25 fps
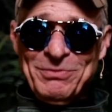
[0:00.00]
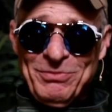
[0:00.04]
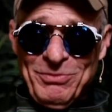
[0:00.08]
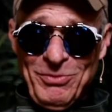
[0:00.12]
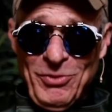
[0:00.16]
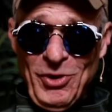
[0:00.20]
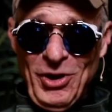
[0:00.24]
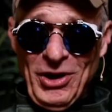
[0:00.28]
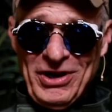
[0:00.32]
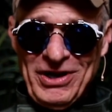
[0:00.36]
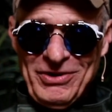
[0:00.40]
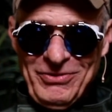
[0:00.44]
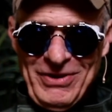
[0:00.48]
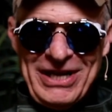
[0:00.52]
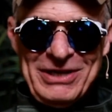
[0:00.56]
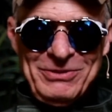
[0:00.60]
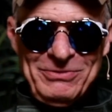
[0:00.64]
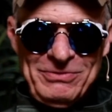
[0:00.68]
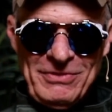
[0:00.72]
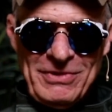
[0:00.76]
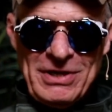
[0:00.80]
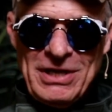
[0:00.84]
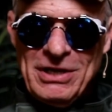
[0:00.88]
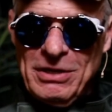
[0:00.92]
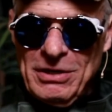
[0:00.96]
What red?
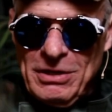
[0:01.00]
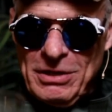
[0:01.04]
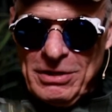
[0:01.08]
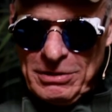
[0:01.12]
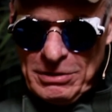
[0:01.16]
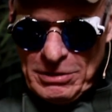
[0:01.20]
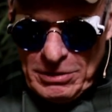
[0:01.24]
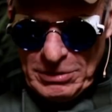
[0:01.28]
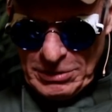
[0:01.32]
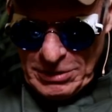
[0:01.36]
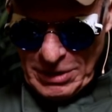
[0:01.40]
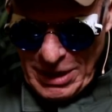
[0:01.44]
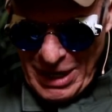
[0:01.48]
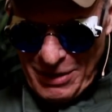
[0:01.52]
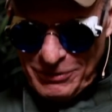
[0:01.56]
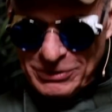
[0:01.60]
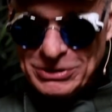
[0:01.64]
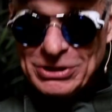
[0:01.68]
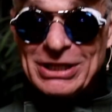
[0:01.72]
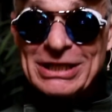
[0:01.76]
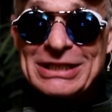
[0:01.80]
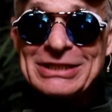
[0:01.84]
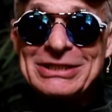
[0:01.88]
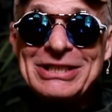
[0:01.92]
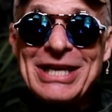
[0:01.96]
I was
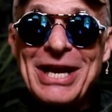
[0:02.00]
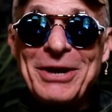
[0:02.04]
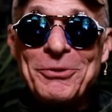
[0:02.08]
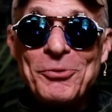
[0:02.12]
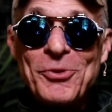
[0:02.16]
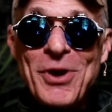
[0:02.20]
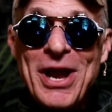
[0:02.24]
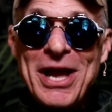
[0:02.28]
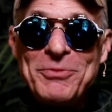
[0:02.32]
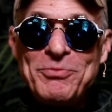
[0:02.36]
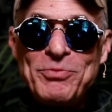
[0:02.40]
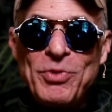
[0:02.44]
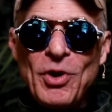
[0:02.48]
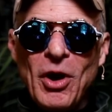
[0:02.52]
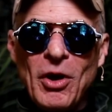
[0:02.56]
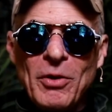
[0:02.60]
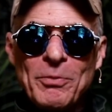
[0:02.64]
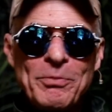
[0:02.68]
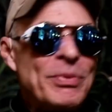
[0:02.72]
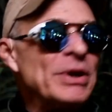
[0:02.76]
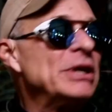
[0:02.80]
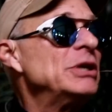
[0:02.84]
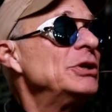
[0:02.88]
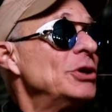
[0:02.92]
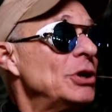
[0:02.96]
gonna say Red Bull,
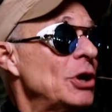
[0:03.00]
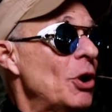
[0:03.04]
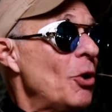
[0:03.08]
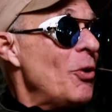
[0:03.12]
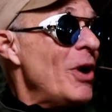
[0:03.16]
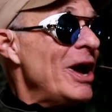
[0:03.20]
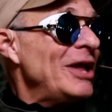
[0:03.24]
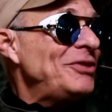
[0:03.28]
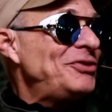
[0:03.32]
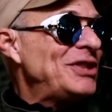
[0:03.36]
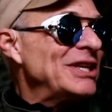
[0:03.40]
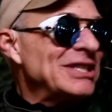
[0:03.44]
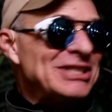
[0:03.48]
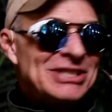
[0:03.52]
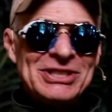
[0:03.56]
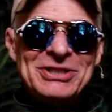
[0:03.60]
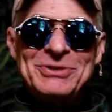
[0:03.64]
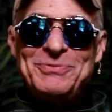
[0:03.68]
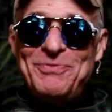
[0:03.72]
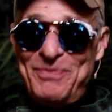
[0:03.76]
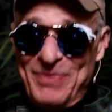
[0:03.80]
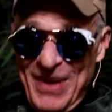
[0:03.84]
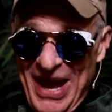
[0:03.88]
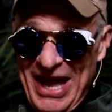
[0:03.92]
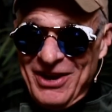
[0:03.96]
but you know what? This is
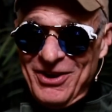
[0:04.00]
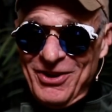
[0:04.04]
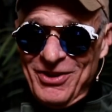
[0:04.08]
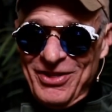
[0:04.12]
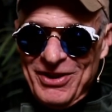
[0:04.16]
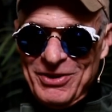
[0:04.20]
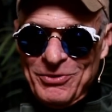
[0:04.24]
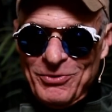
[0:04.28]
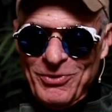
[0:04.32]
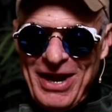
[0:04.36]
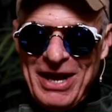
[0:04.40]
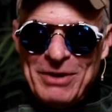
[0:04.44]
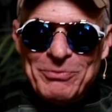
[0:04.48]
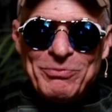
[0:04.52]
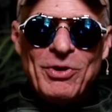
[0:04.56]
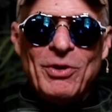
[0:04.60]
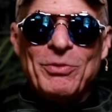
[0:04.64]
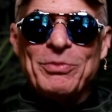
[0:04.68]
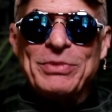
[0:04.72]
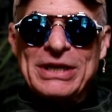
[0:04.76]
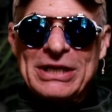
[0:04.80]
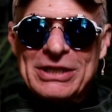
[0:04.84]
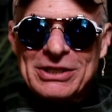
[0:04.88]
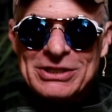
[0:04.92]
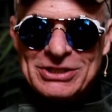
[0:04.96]
better than Red Bull
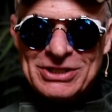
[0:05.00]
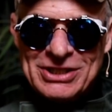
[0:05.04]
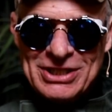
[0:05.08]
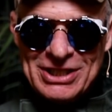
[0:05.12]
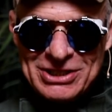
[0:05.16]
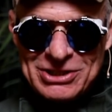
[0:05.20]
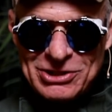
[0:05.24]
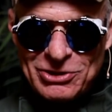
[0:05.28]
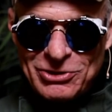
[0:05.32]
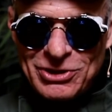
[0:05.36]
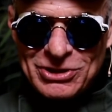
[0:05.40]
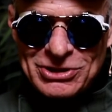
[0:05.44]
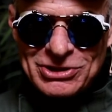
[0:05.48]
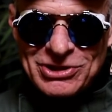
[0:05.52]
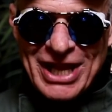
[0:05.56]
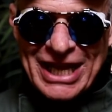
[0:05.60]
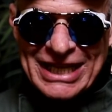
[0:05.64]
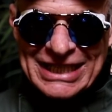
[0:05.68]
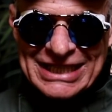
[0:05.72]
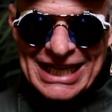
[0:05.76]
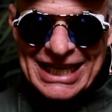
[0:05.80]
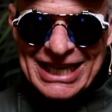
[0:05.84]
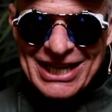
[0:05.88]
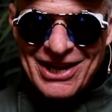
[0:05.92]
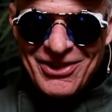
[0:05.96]
because this looks like
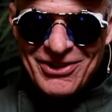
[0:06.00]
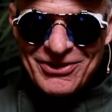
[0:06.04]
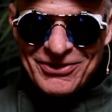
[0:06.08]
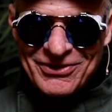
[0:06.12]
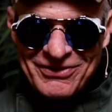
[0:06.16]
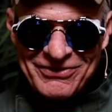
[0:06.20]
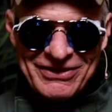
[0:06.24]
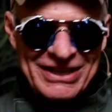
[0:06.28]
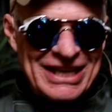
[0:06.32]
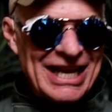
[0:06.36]
the color of